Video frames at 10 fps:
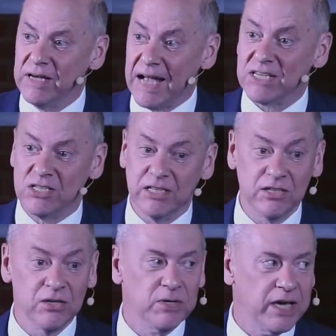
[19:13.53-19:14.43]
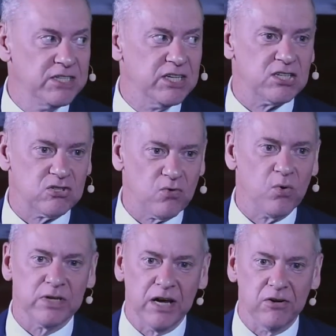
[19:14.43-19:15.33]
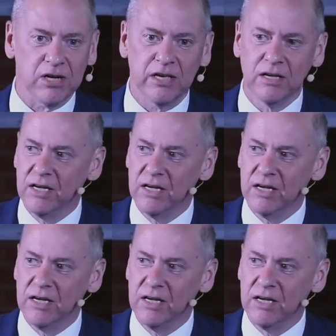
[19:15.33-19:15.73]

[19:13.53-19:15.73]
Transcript: Actually, the UK is extraordinarily